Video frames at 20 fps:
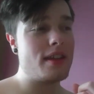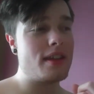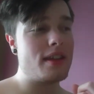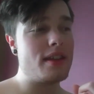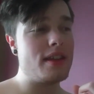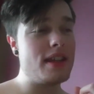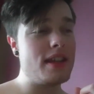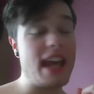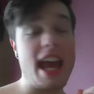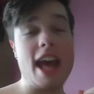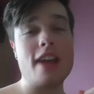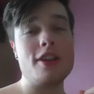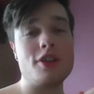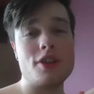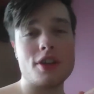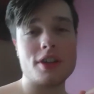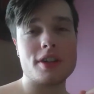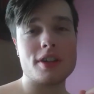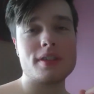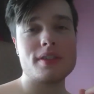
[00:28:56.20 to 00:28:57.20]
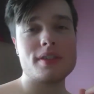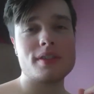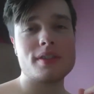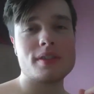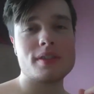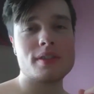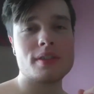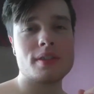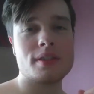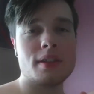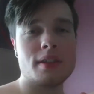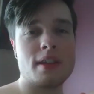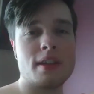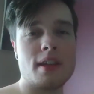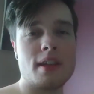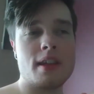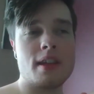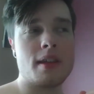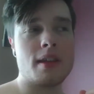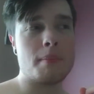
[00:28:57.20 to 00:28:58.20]
the head nurse,
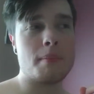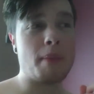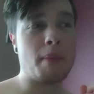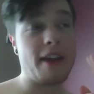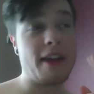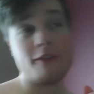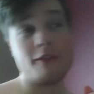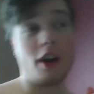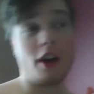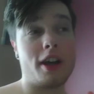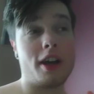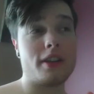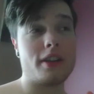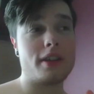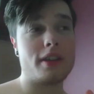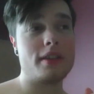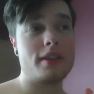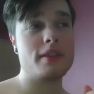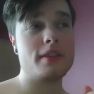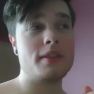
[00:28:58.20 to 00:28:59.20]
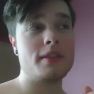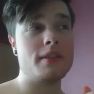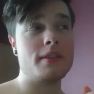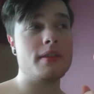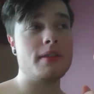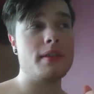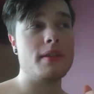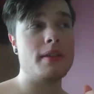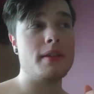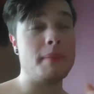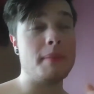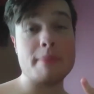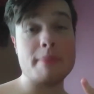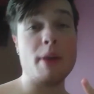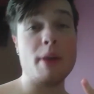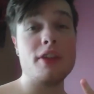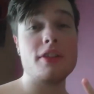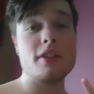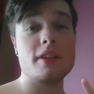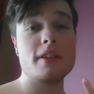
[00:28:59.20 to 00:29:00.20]
my father, my
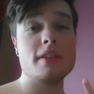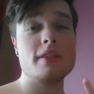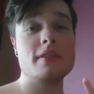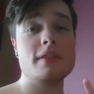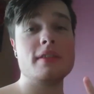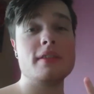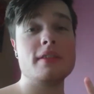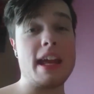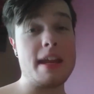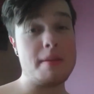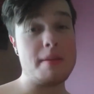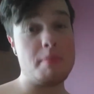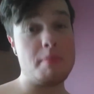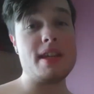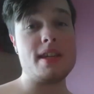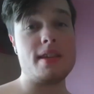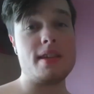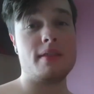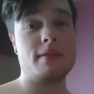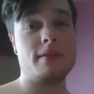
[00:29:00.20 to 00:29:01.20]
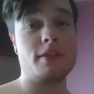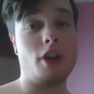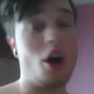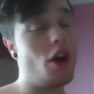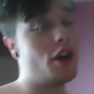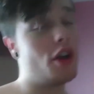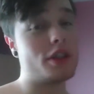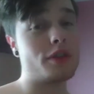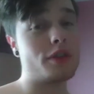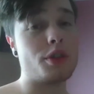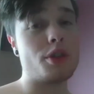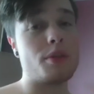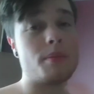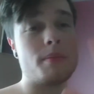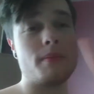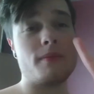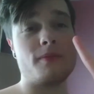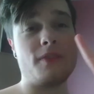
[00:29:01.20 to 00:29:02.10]
mother, and me, all in a room.